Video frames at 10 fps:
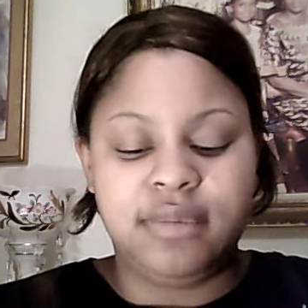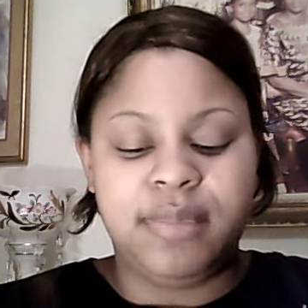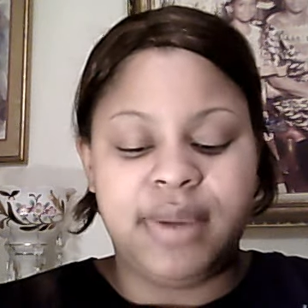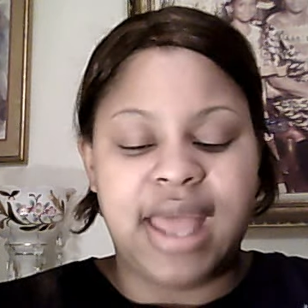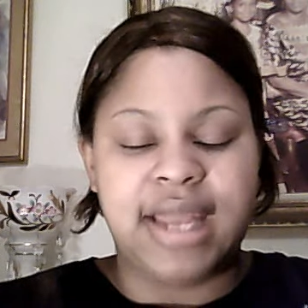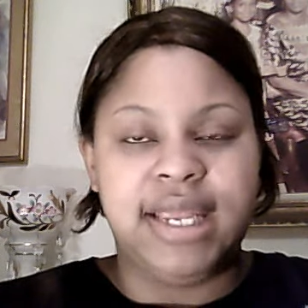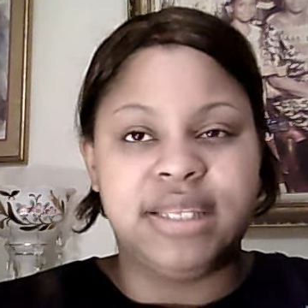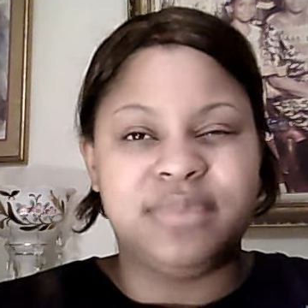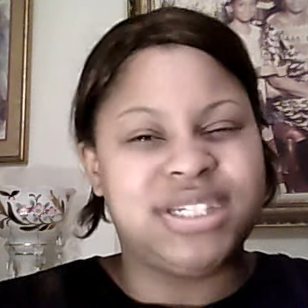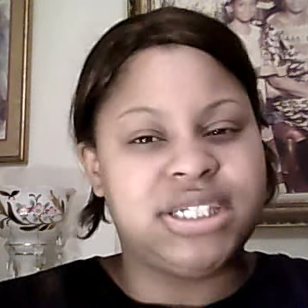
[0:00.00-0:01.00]
but I need
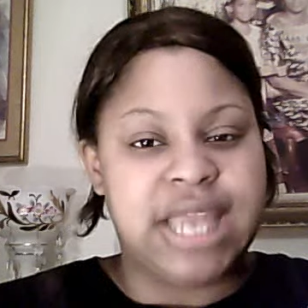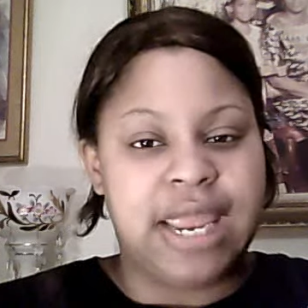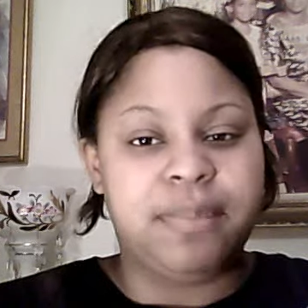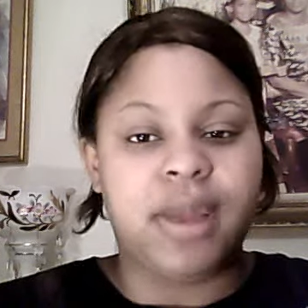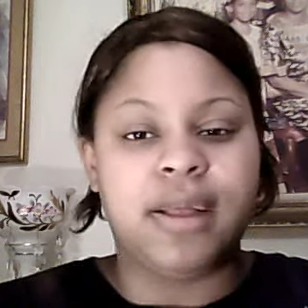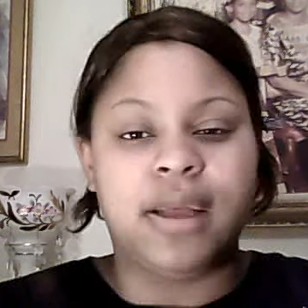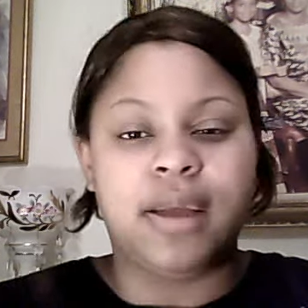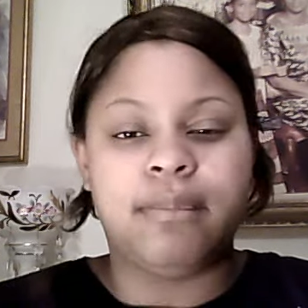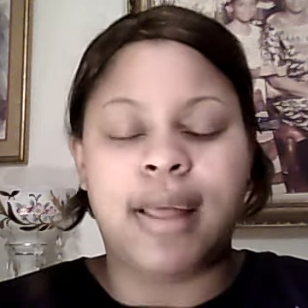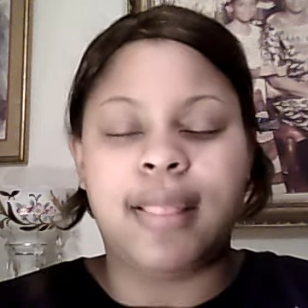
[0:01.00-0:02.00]
them to shape
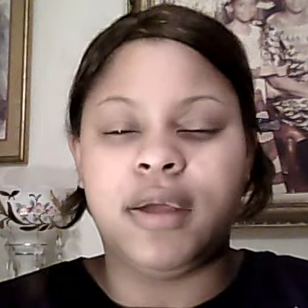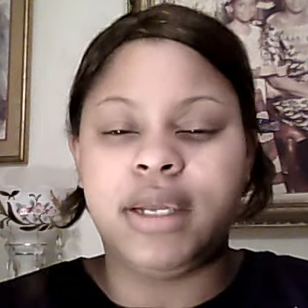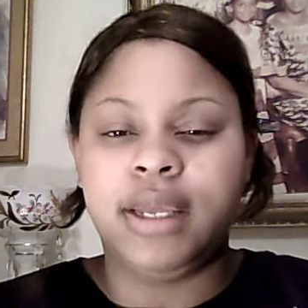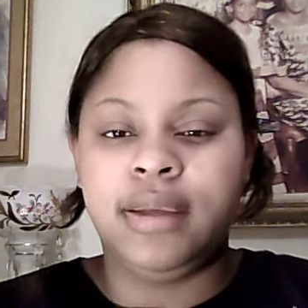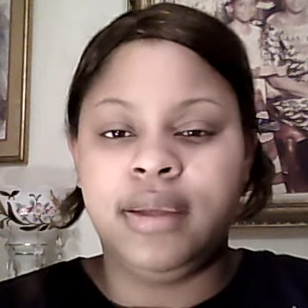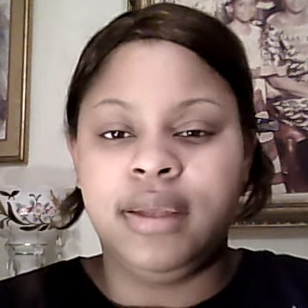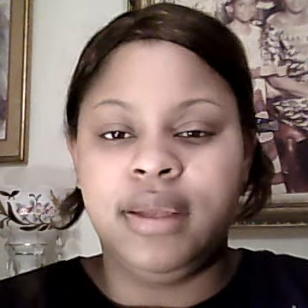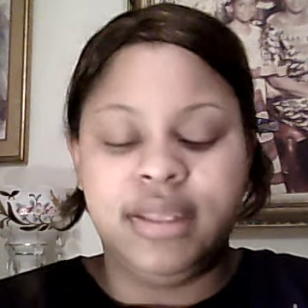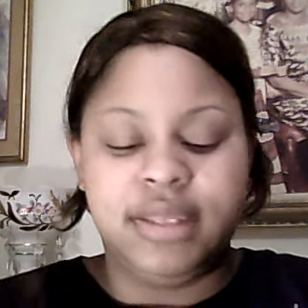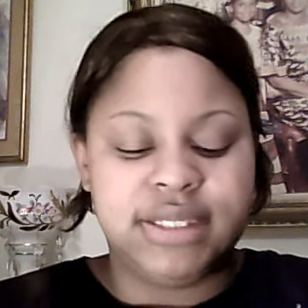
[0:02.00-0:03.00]
my look
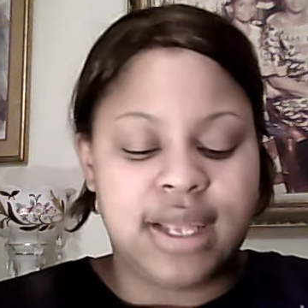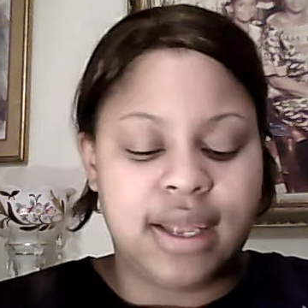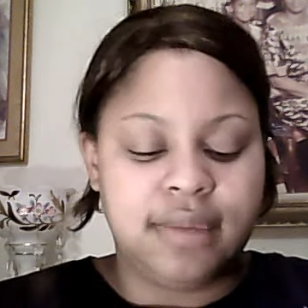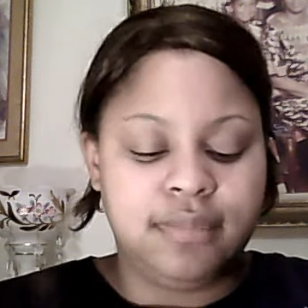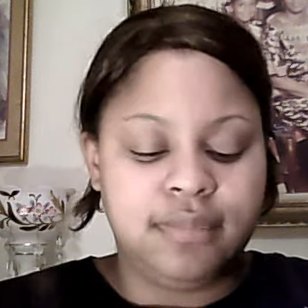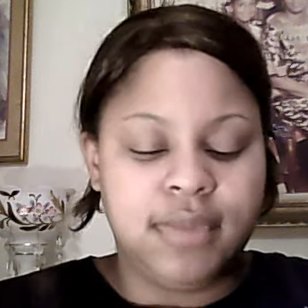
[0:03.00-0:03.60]
this time.